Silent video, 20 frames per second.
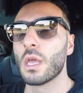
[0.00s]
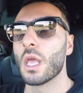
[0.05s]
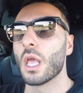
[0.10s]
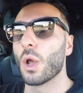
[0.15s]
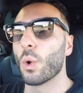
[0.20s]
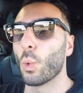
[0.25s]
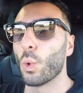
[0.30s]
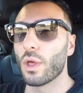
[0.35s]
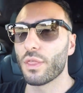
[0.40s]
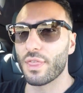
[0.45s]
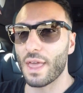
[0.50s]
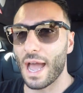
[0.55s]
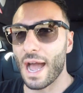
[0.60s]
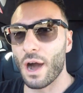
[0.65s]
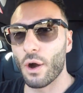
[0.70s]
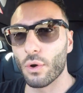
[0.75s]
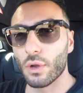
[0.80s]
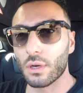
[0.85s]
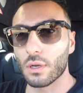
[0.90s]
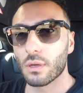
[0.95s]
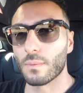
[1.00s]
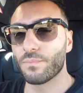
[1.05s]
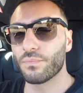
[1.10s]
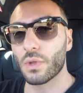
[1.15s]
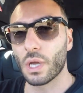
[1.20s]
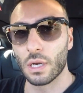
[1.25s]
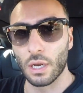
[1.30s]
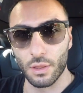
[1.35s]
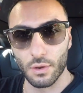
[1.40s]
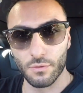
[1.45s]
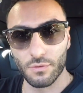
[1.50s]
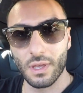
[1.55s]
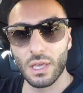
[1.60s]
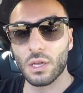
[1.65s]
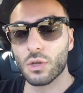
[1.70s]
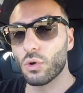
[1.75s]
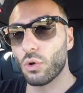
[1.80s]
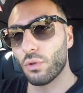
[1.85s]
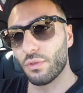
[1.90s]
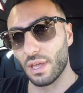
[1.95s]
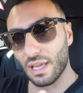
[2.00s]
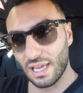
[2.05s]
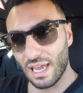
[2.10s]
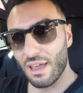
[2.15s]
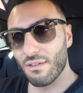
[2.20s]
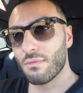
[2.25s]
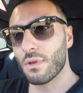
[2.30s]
without another vehicle. They gave me a